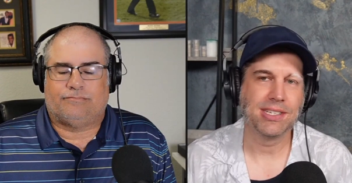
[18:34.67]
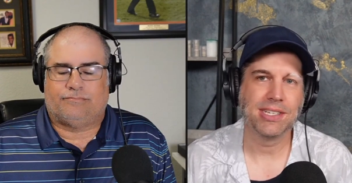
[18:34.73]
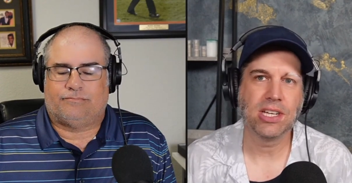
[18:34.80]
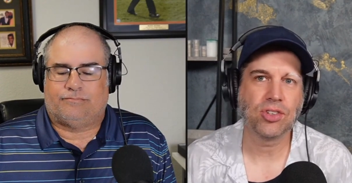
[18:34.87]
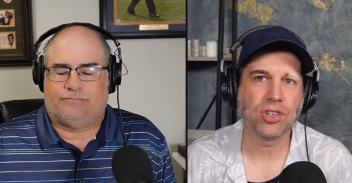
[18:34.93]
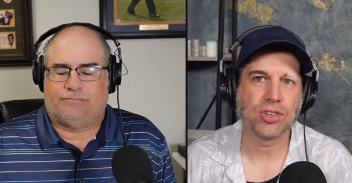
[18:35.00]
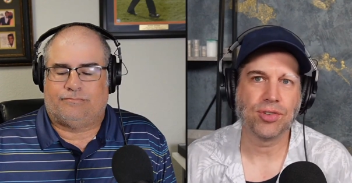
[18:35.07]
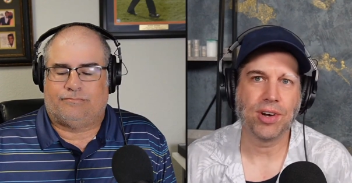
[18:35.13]
Speaker 1: the
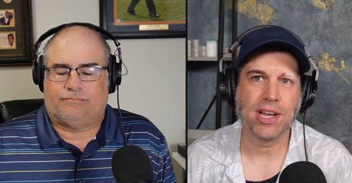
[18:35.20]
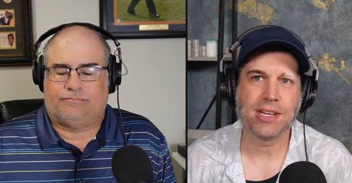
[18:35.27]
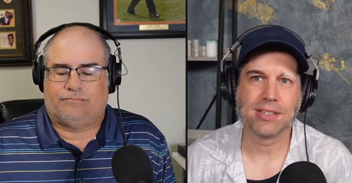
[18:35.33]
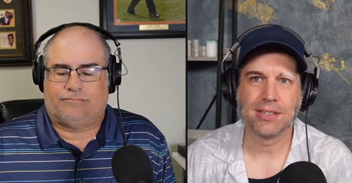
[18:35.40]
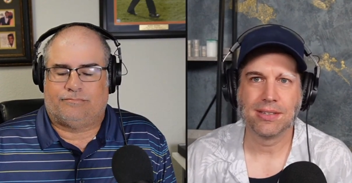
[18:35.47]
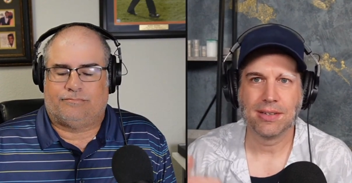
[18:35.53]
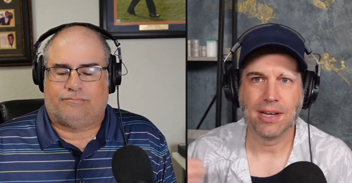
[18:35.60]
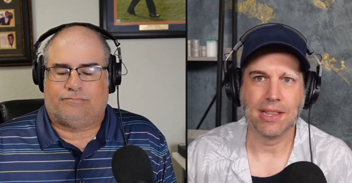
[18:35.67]
interest rates,
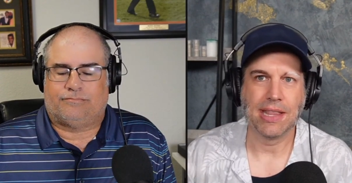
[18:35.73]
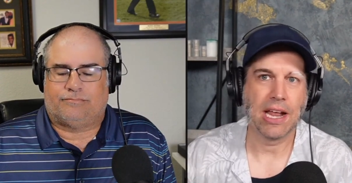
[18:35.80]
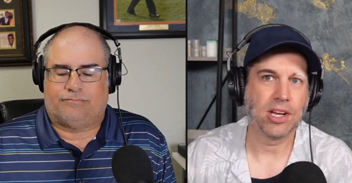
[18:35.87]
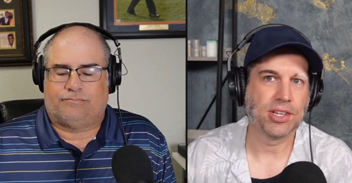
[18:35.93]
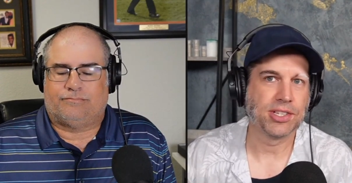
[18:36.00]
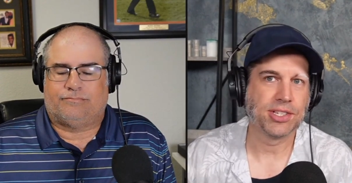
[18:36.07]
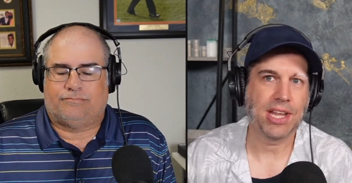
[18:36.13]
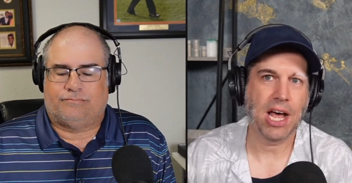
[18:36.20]
and that'll
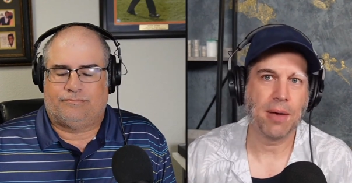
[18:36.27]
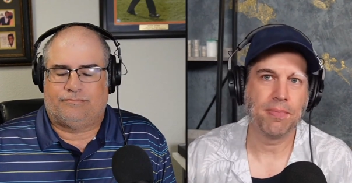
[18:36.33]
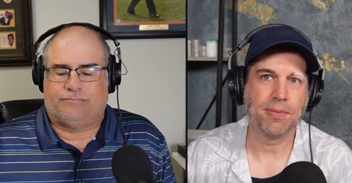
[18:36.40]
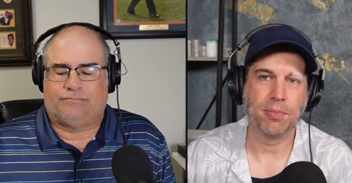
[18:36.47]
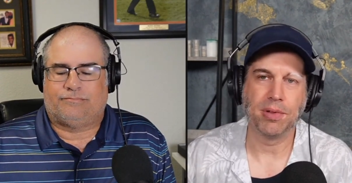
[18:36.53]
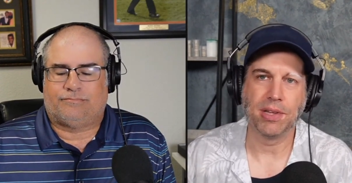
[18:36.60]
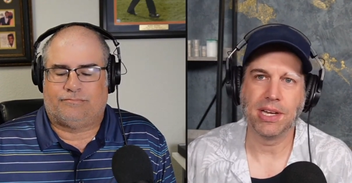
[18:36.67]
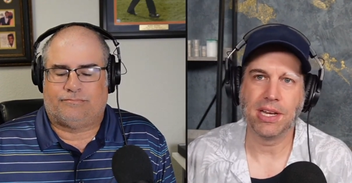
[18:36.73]
stop the
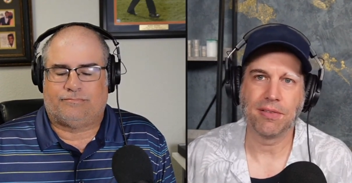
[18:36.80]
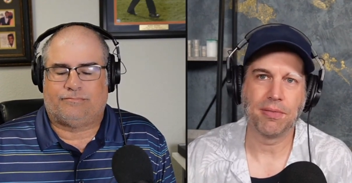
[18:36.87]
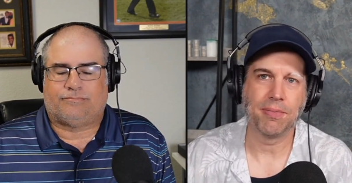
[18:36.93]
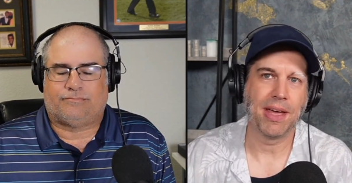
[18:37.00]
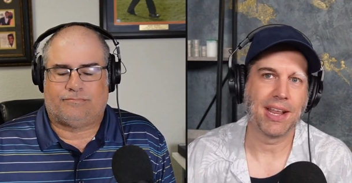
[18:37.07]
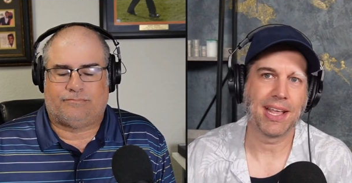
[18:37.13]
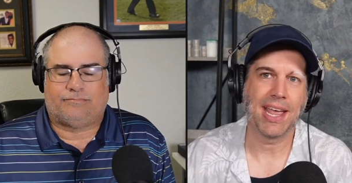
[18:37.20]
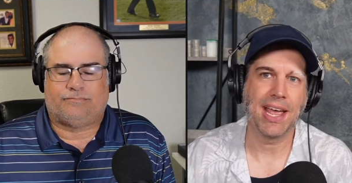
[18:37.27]
bleeding from that
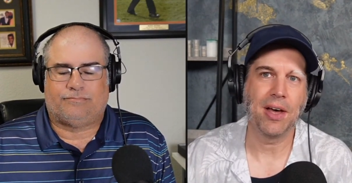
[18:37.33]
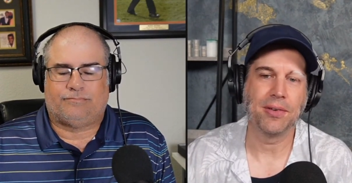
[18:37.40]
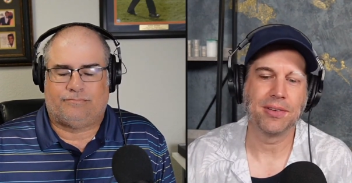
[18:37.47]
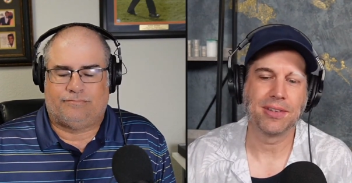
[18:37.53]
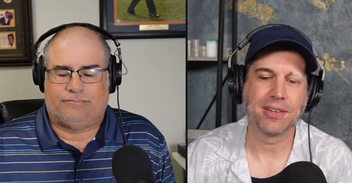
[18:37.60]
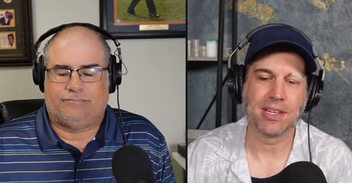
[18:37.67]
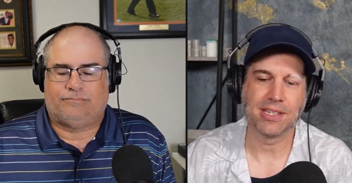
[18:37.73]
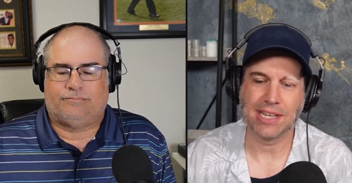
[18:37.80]
account
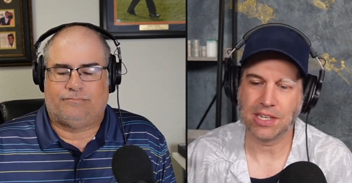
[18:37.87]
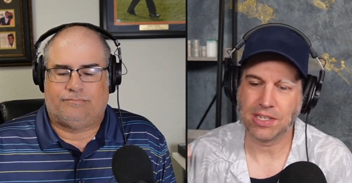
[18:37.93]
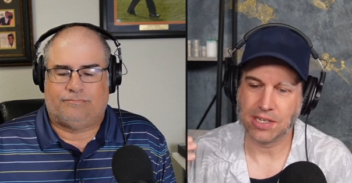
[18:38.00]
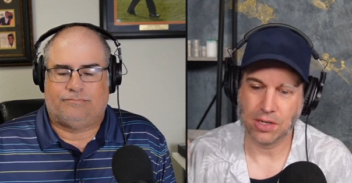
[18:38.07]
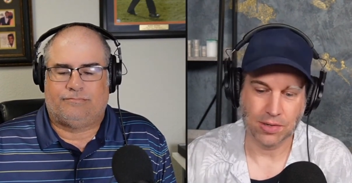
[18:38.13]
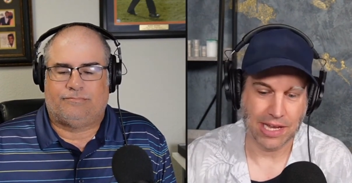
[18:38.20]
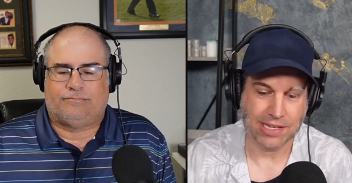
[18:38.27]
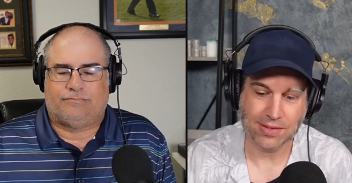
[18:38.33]
because that's you
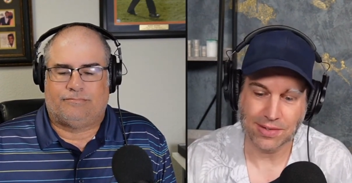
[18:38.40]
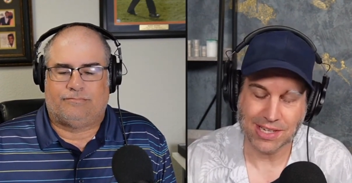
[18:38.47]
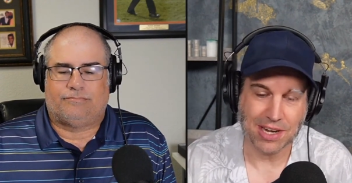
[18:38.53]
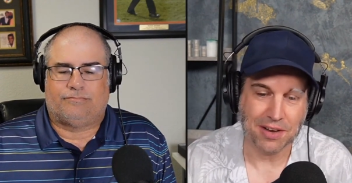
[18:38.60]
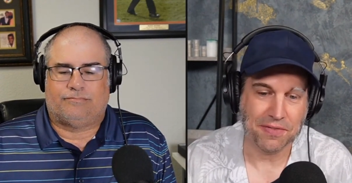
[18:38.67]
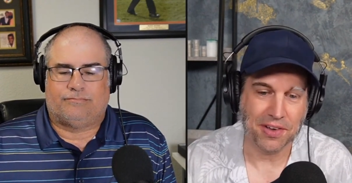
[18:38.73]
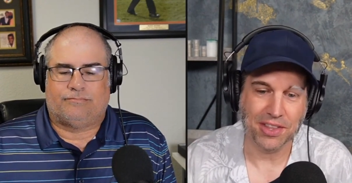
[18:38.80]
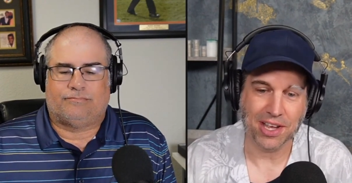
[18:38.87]
know that's what's going to
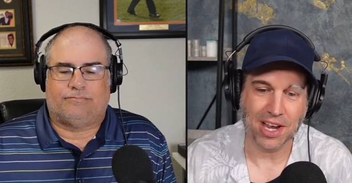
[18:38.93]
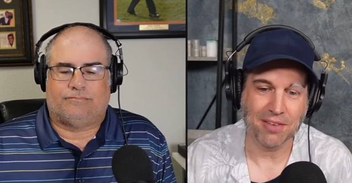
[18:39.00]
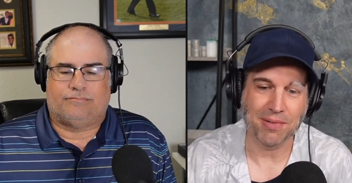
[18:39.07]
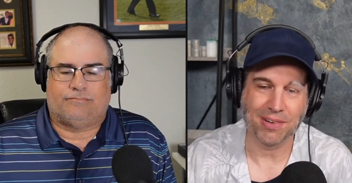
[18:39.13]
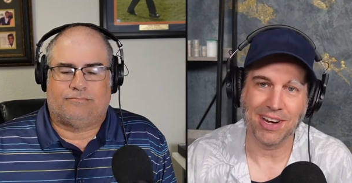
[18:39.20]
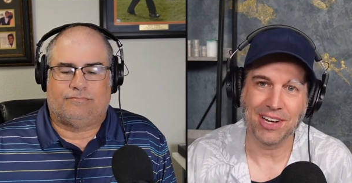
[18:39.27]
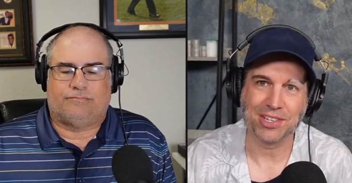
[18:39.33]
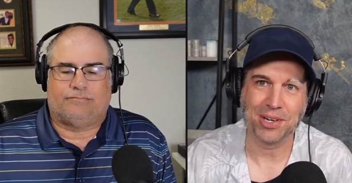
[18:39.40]
fund the government,
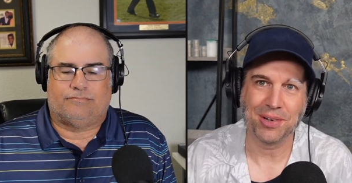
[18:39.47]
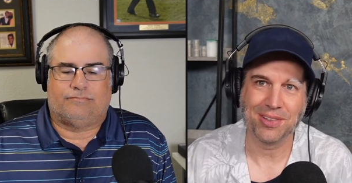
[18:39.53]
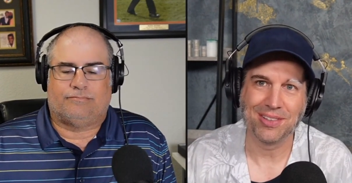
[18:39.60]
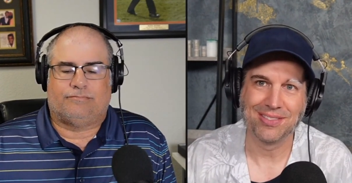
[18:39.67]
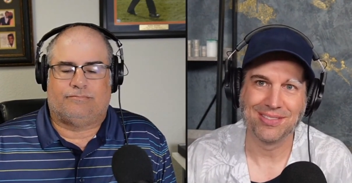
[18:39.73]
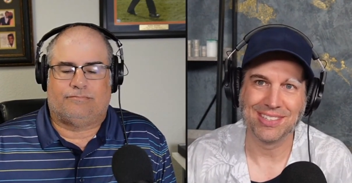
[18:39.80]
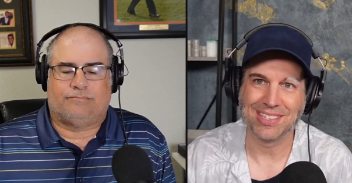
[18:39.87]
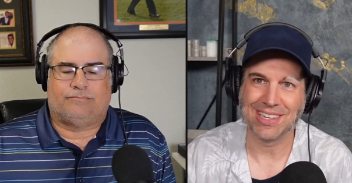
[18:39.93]
right, Joe?
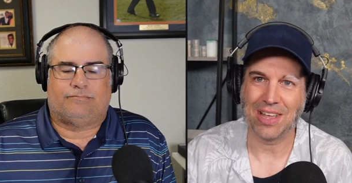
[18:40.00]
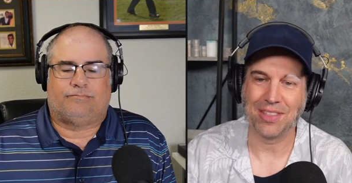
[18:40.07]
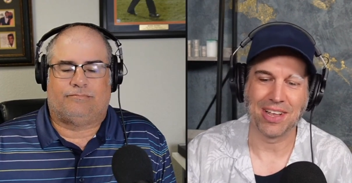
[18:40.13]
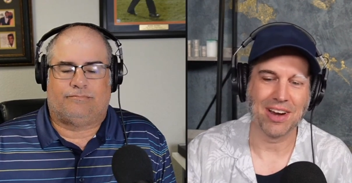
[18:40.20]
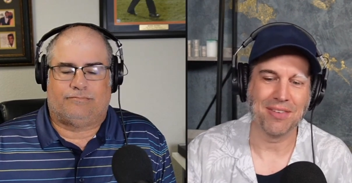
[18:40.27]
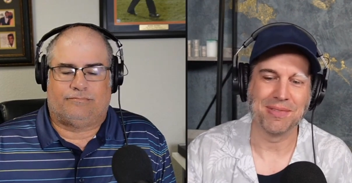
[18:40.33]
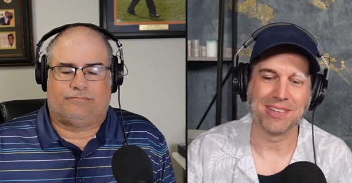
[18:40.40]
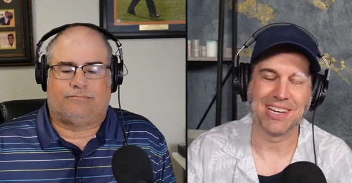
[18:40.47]
This is how the
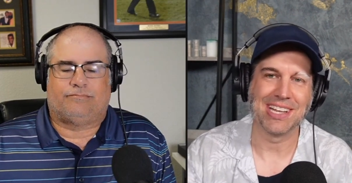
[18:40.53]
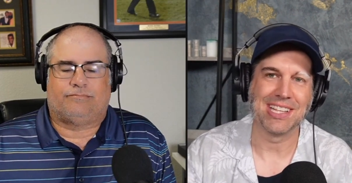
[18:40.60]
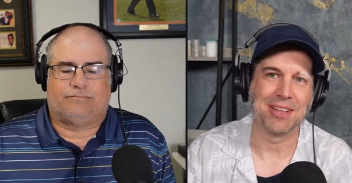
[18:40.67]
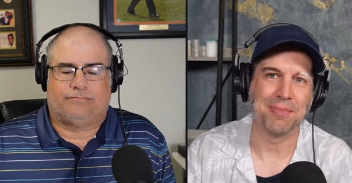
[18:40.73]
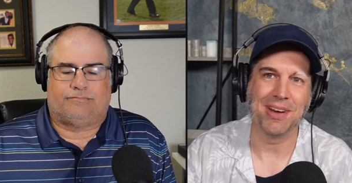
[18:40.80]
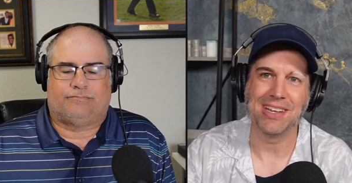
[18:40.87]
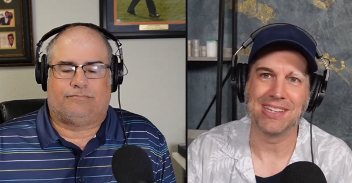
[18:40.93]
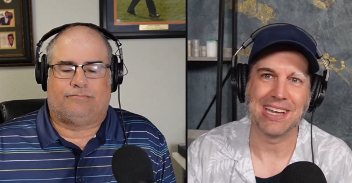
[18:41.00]
government's going to get the
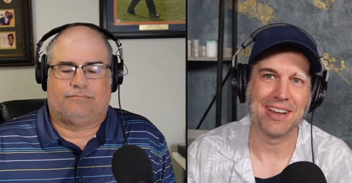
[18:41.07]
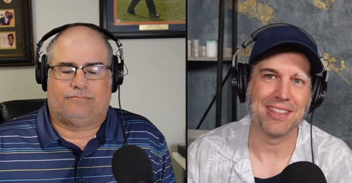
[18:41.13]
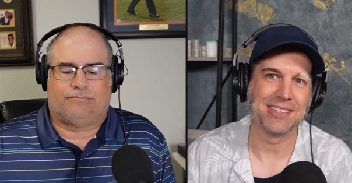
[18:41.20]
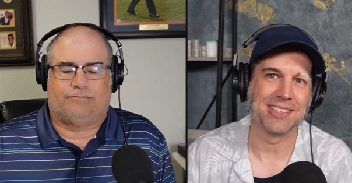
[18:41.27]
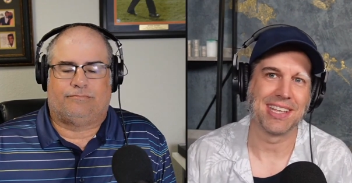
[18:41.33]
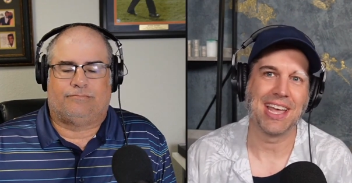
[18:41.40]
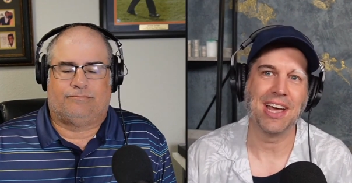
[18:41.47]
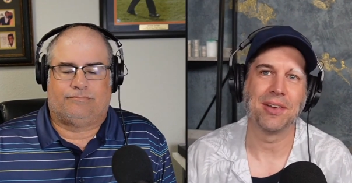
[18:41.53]
monies out of this
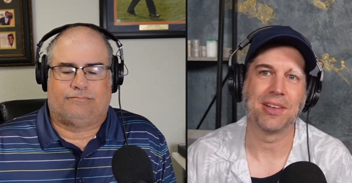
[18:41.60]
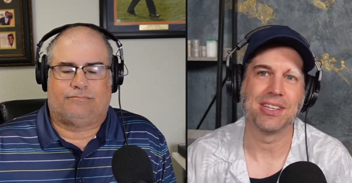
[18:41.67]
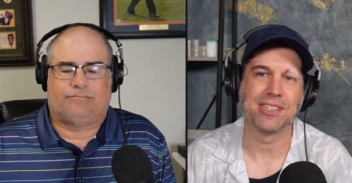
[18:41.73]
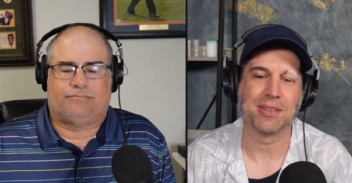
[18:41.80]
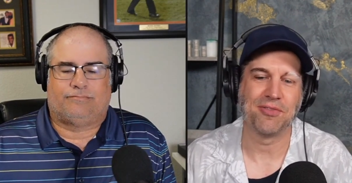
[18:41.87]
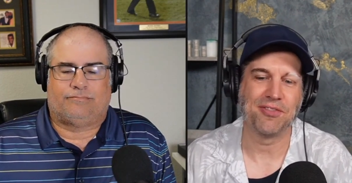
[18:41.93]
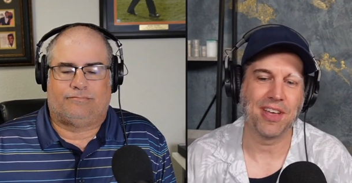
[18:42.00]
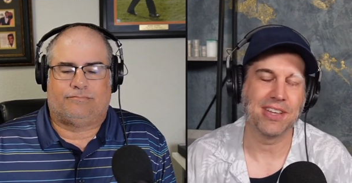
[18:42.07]
account because the
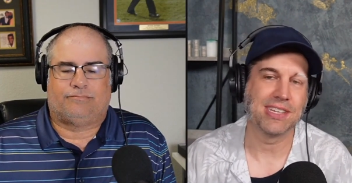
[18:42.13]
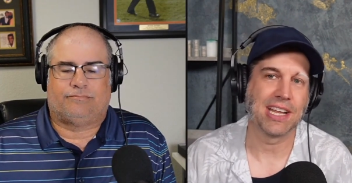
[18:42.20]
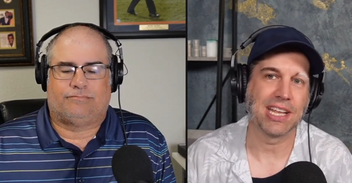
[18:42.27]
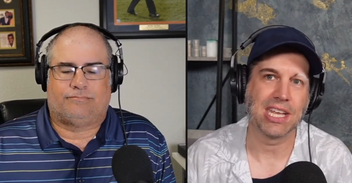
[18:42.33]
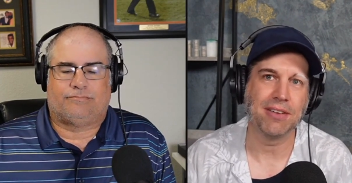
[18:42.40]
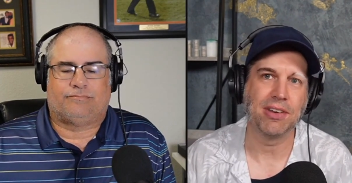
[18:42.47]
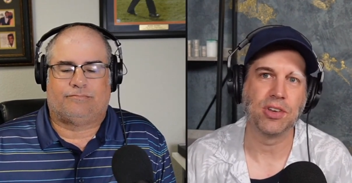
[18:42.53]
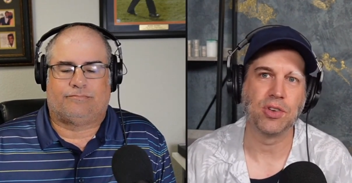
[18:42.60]
Fed's not
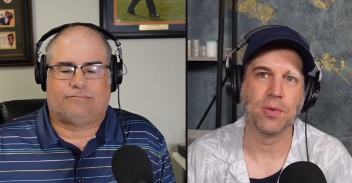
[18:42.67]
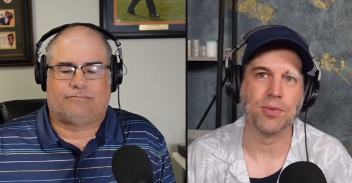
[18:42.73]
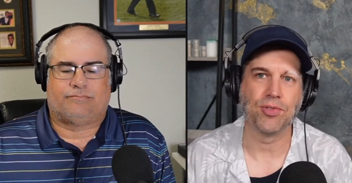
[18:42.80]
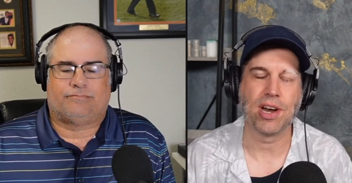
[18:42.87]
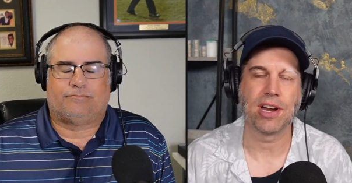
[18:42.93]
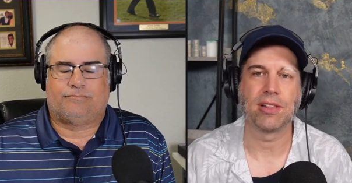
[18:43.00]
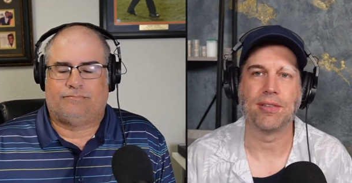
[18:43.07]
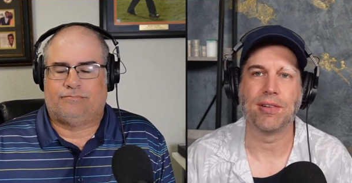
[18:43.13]
giving it to them
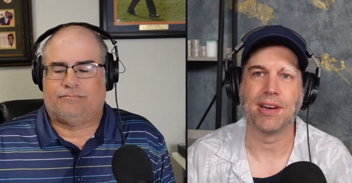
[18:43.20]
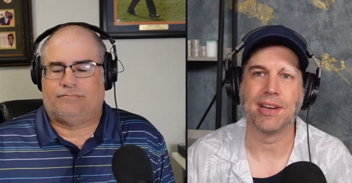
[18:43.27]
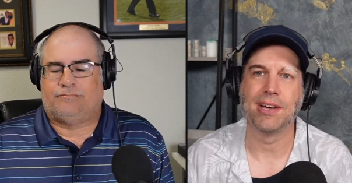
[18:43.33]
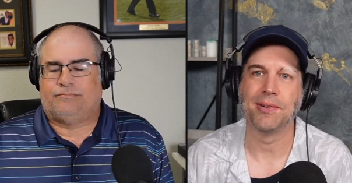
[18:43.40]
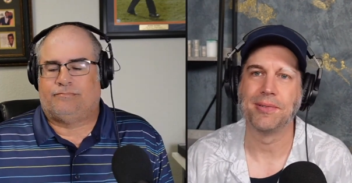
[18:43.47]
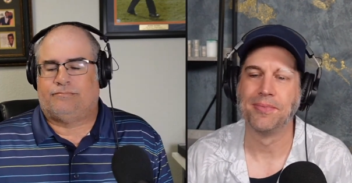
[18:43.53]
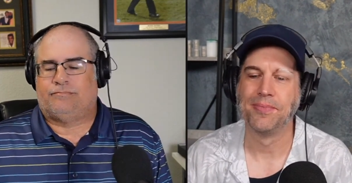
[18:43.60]
directly right now.